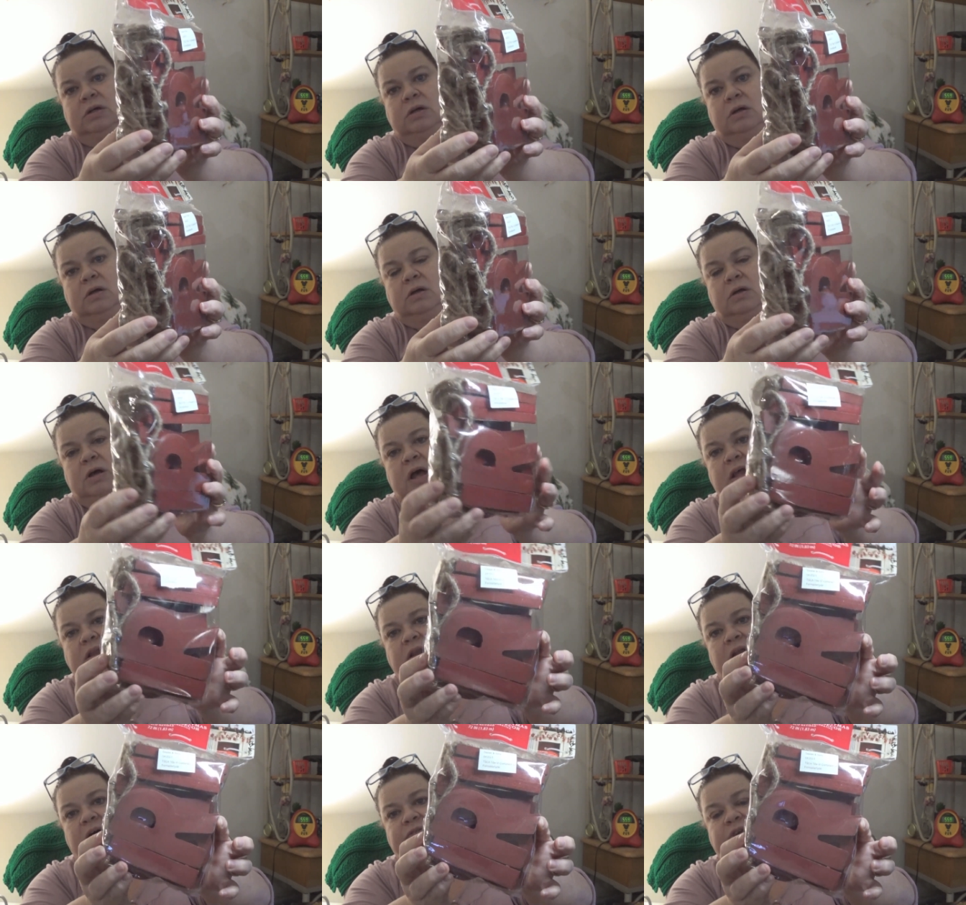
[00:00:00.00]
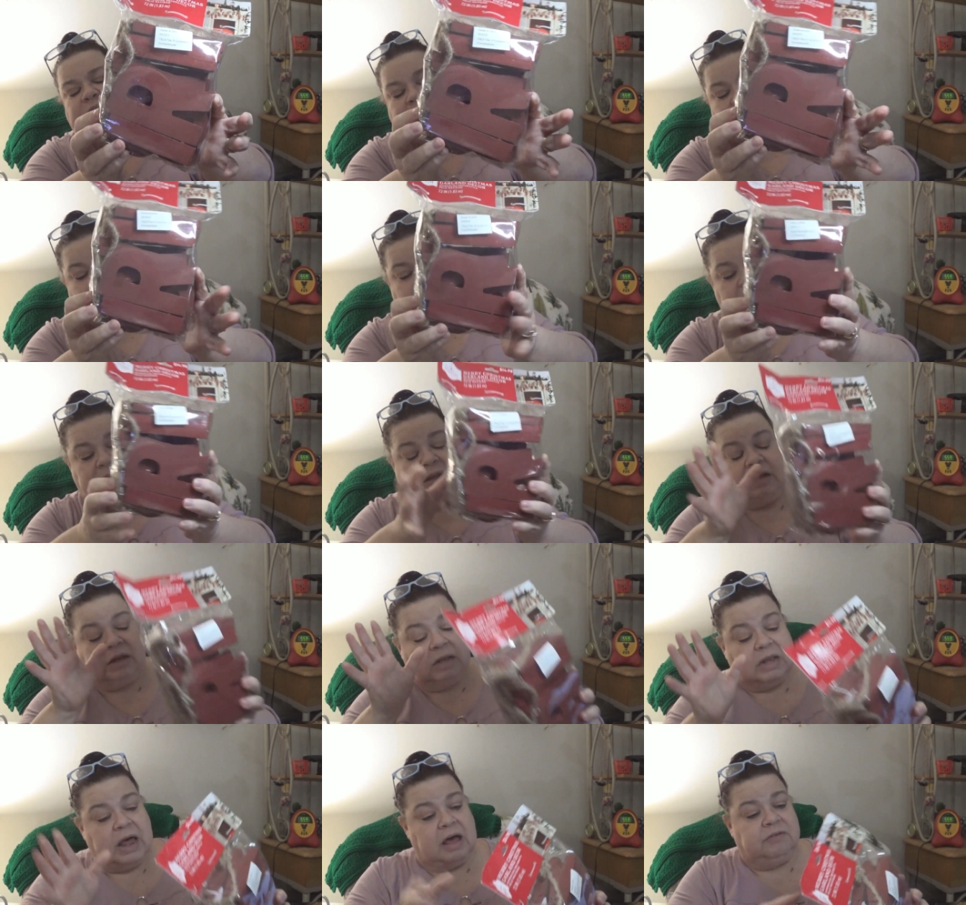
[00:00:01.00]
Oh, I love it. I
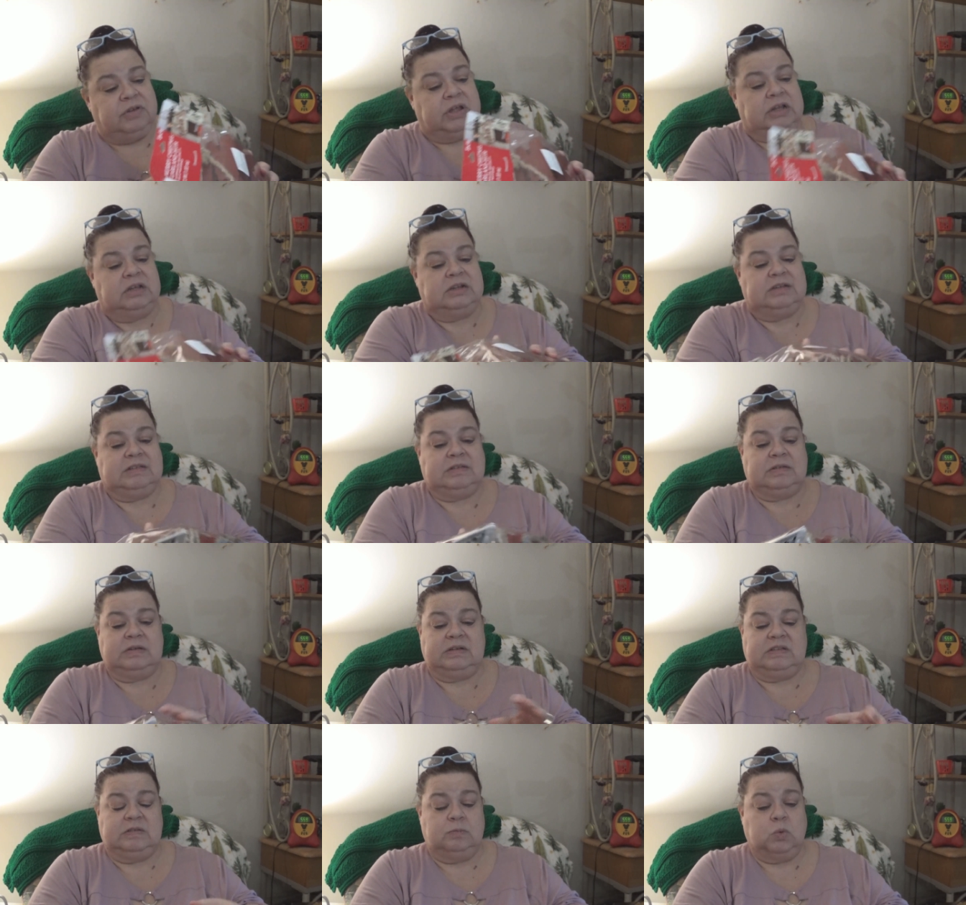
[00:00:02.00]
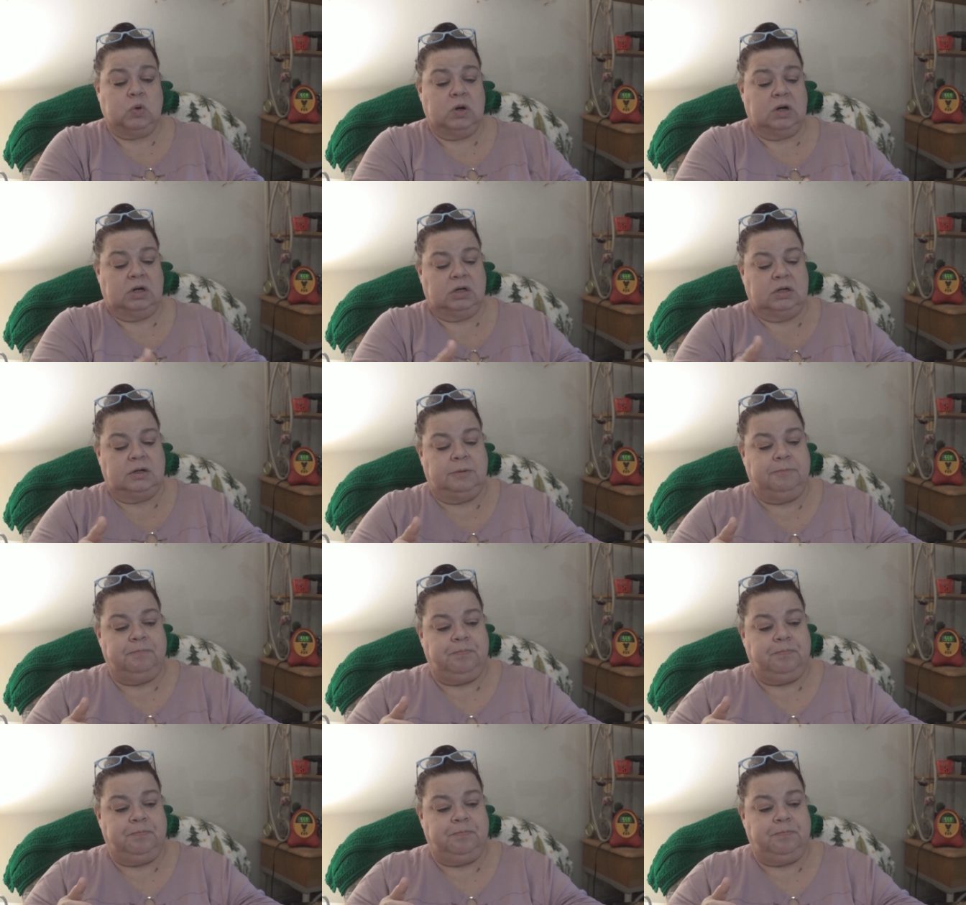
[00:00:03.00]
love it. It's more,